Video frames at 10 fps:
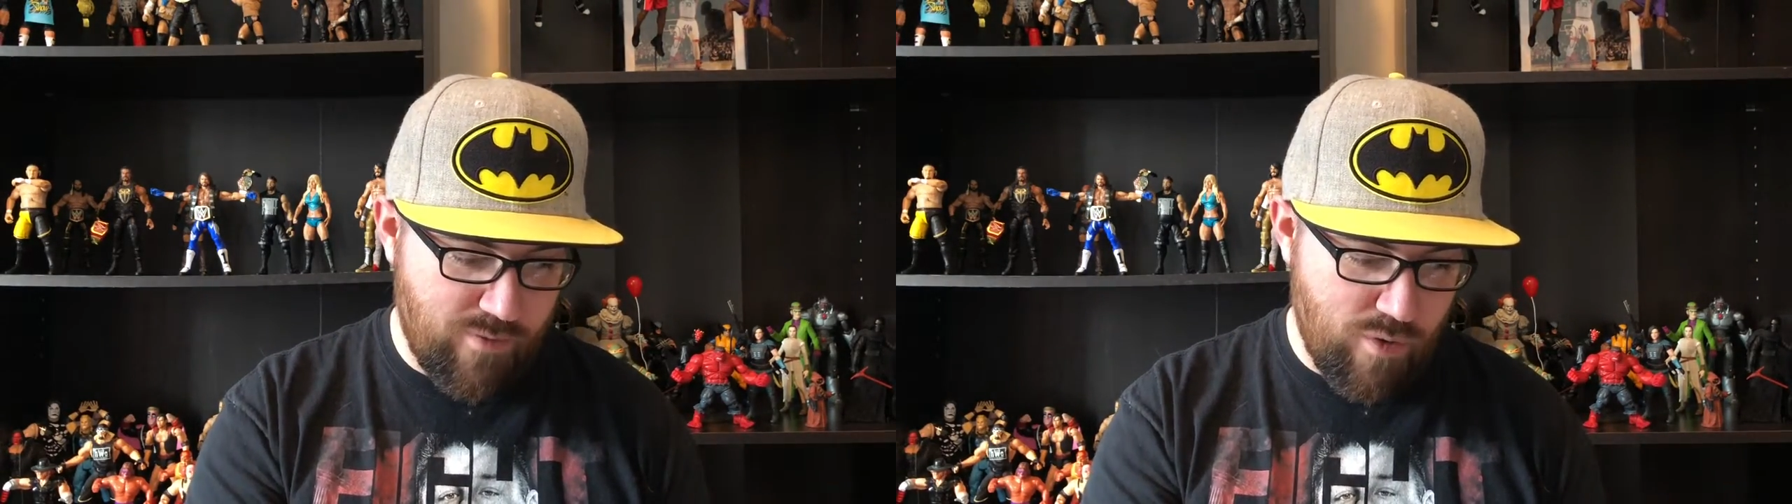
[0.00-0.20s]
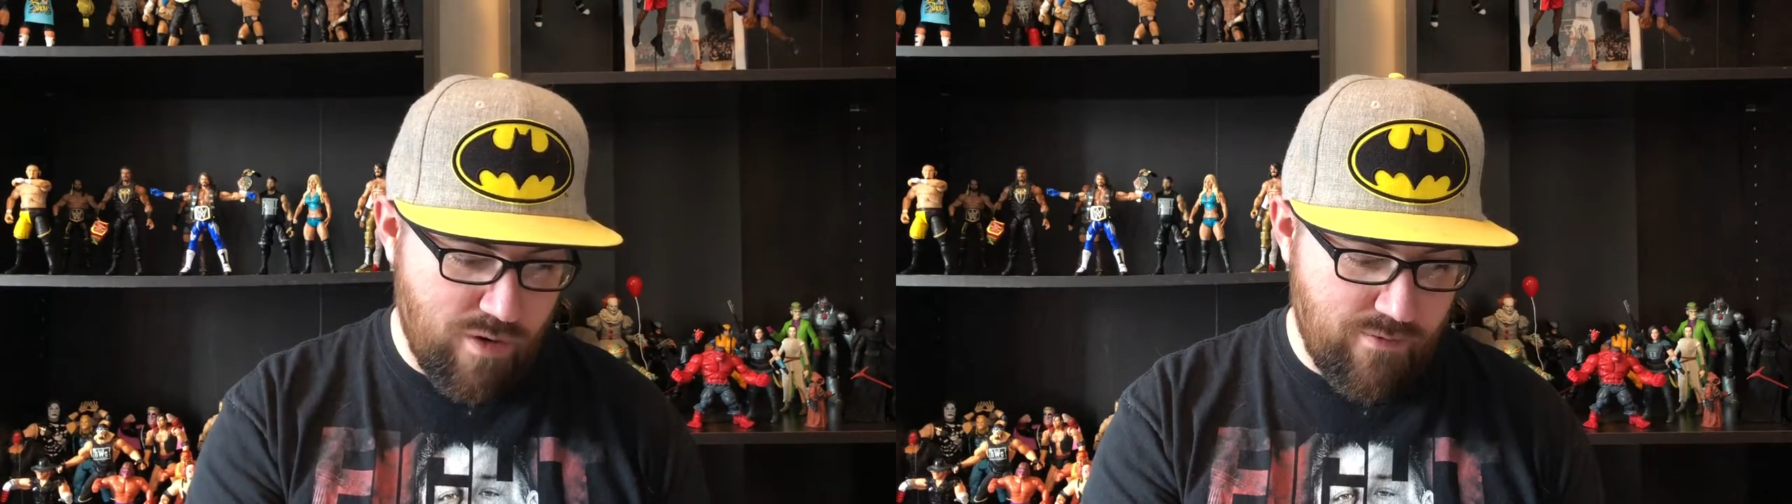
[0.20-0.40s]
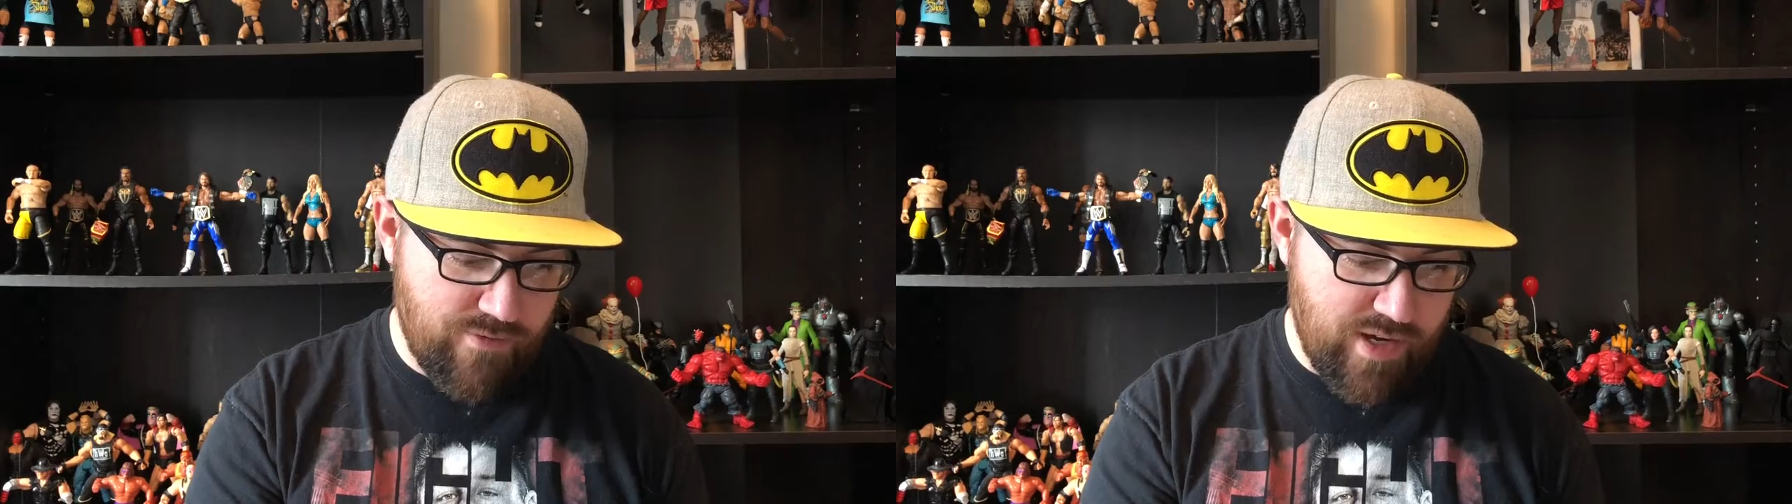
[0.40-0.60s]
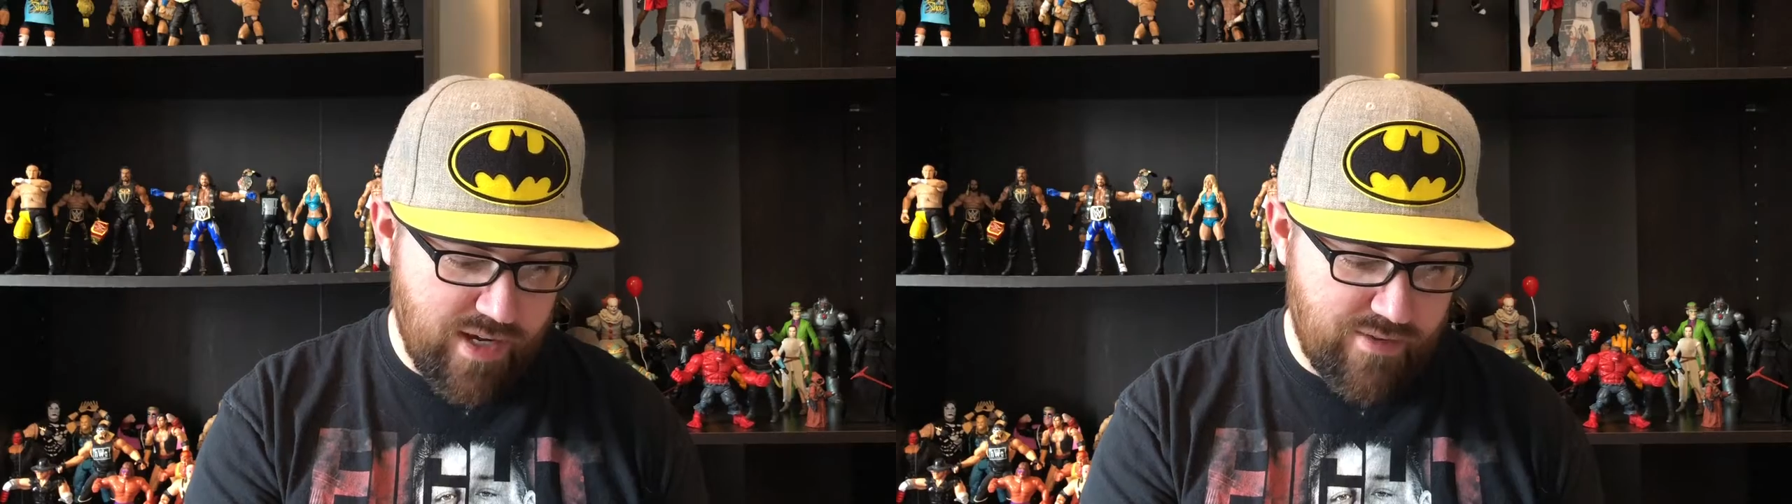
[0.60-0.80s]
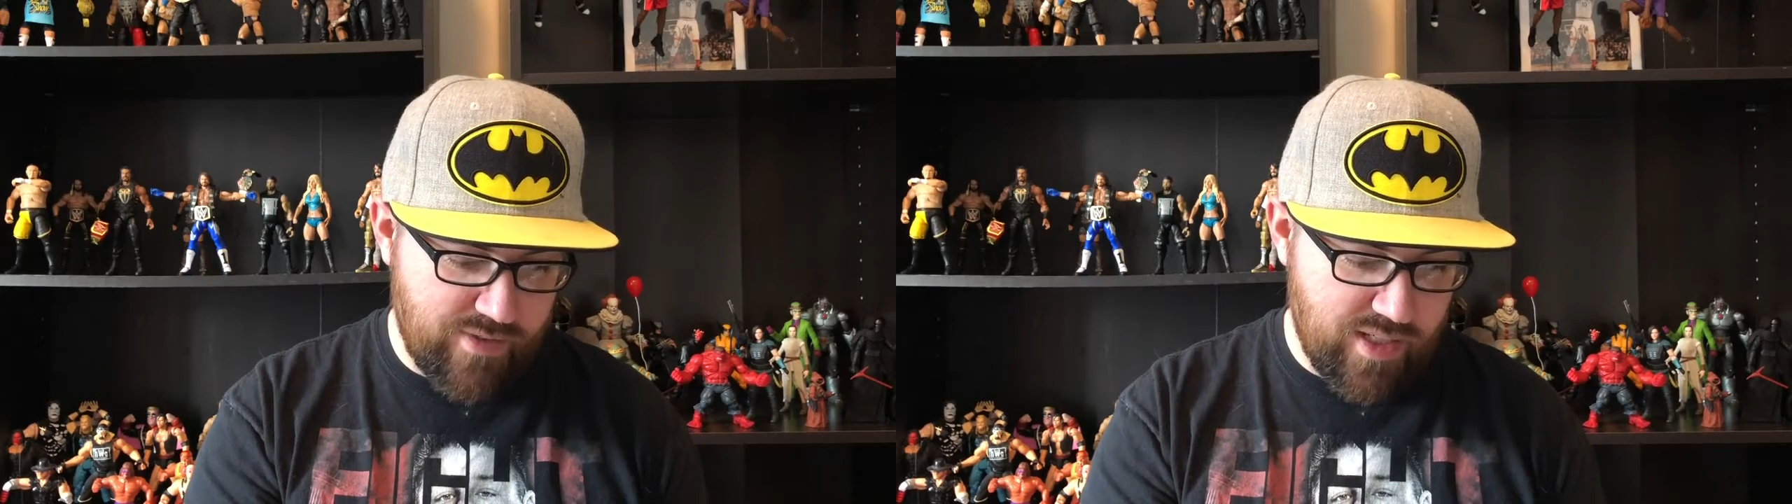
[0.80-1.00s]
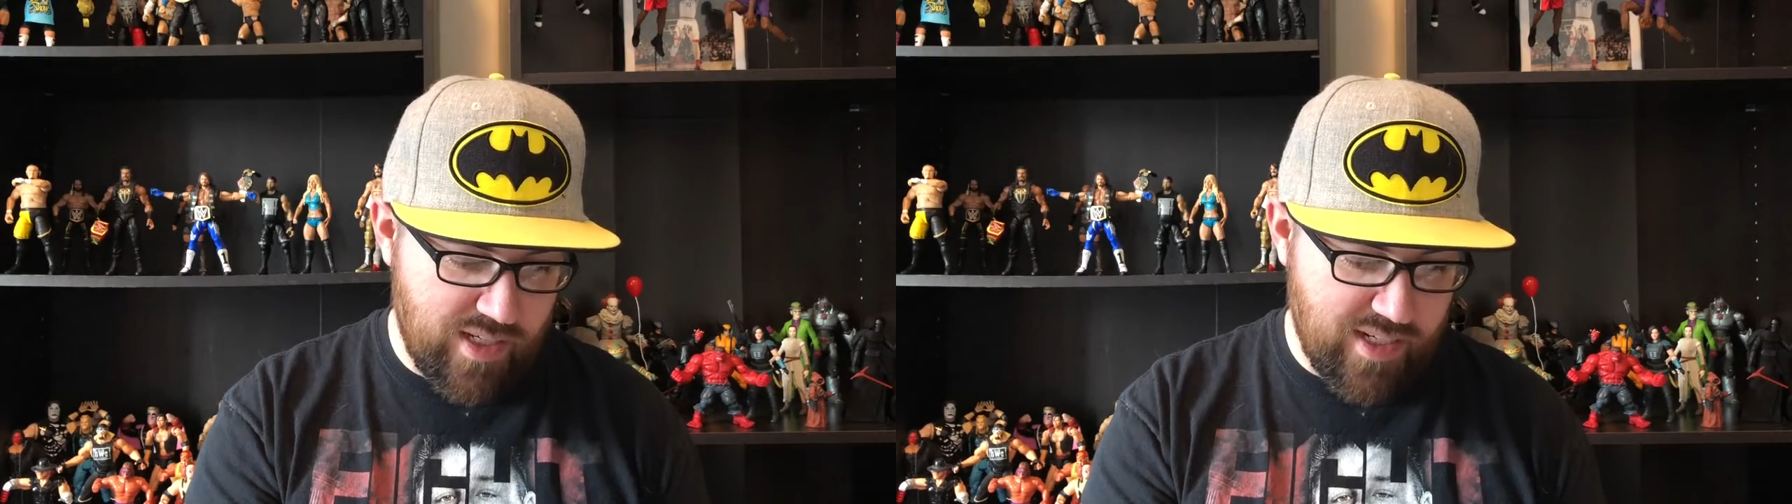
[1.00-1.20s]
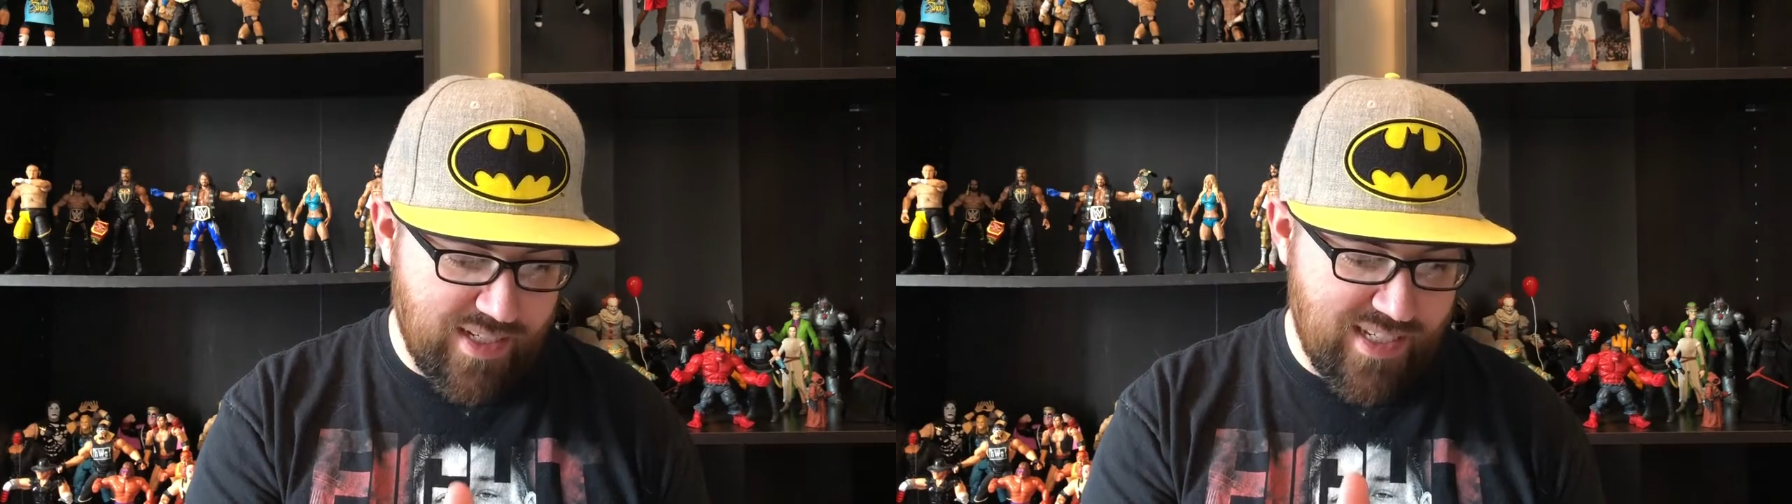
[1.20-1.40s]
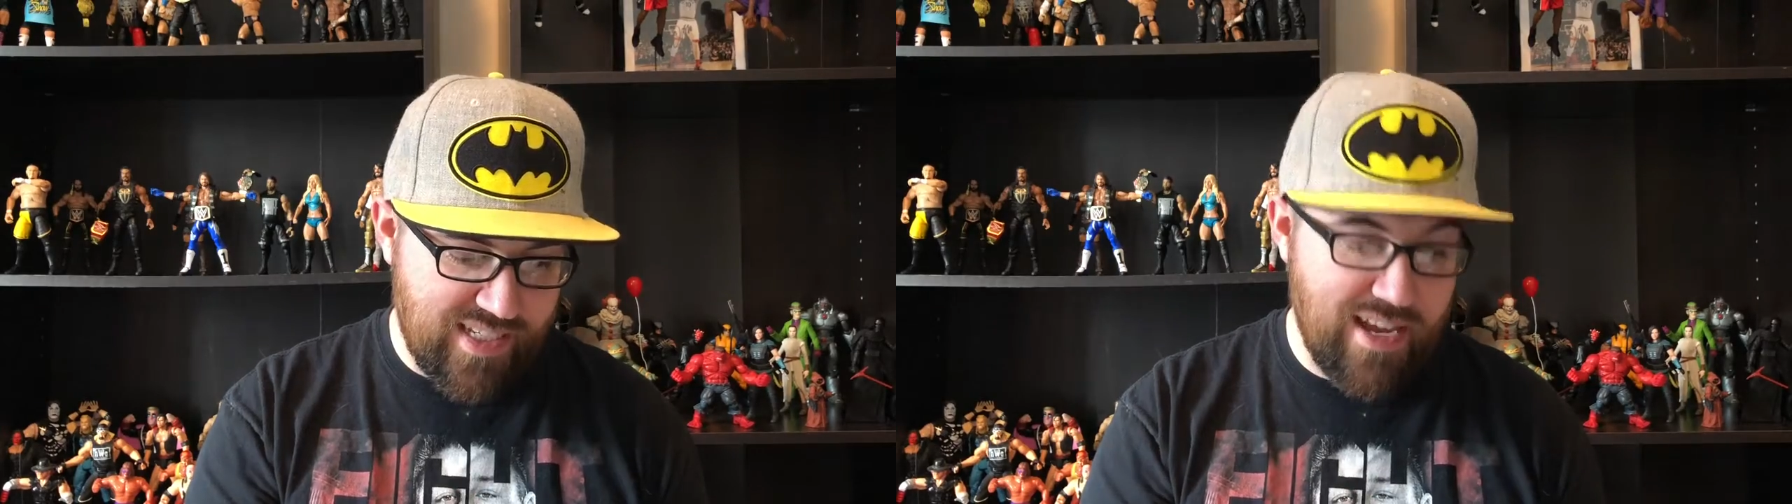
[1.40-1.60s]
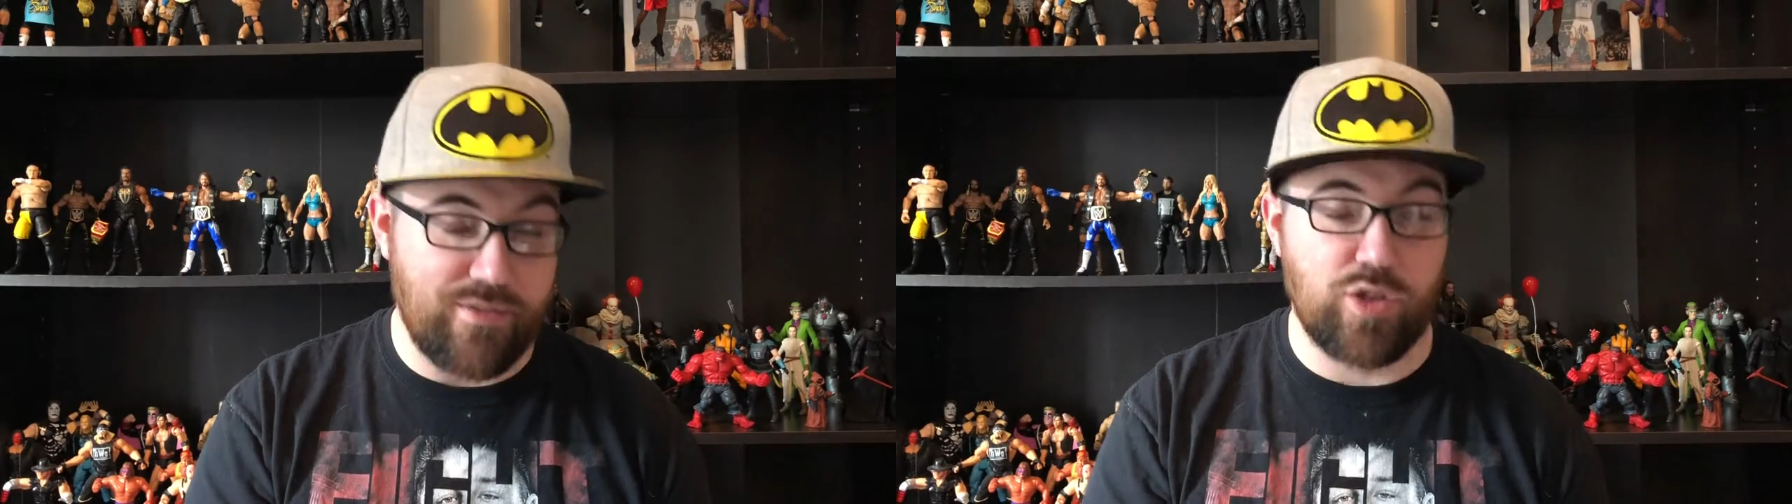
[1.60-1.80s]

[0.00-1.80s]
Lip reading: 4, 5, 6, 7.